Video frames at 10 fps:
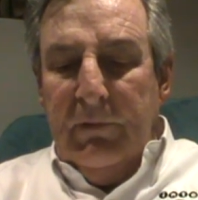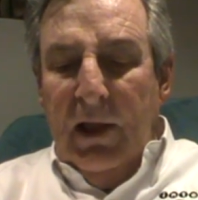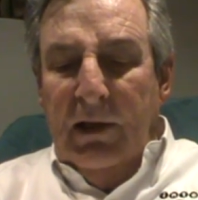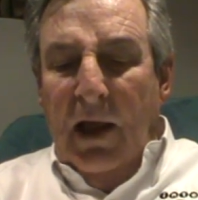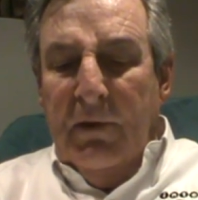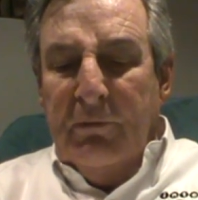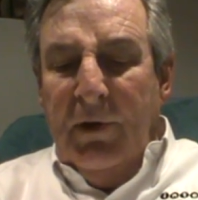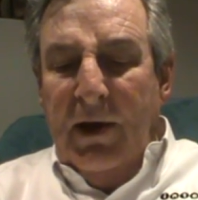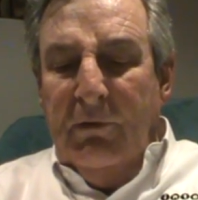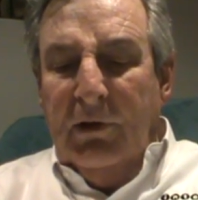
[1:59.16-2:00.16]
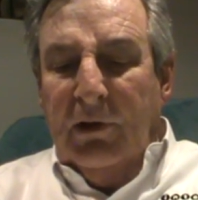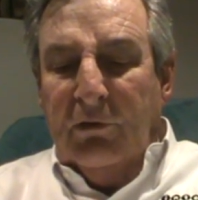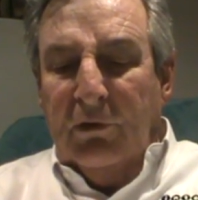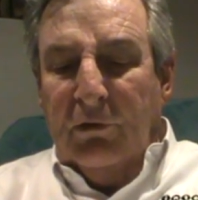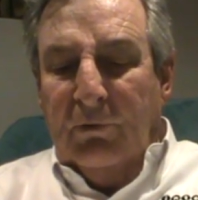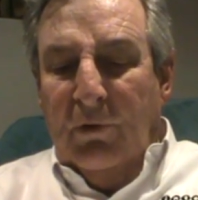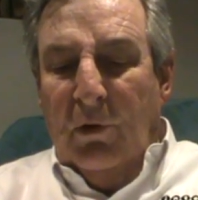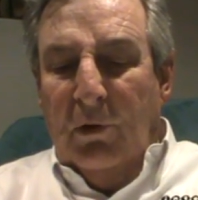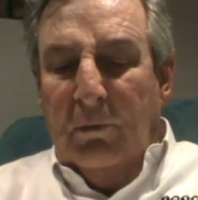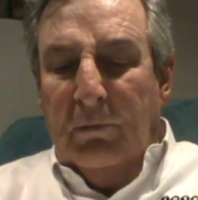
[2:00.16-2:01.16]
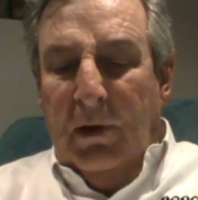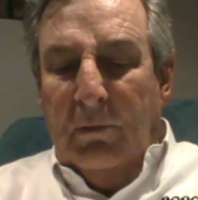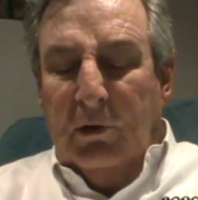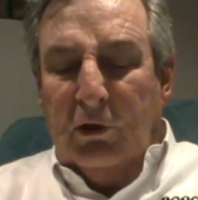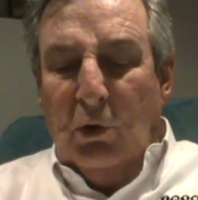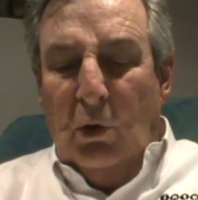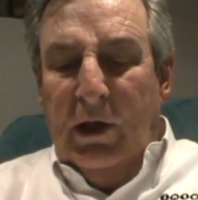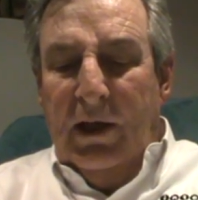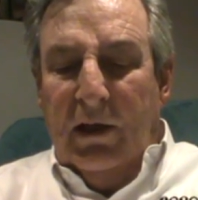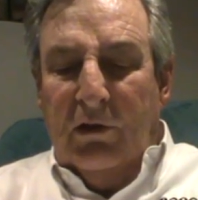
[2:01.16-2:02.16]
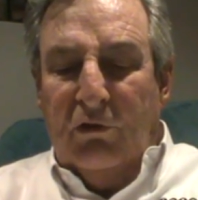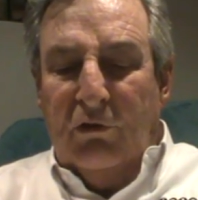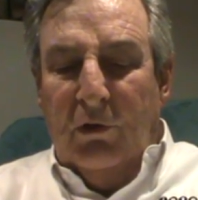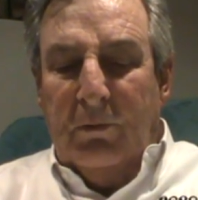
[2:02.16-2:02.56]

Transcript: Another favourite. This is for McTawley and Stuart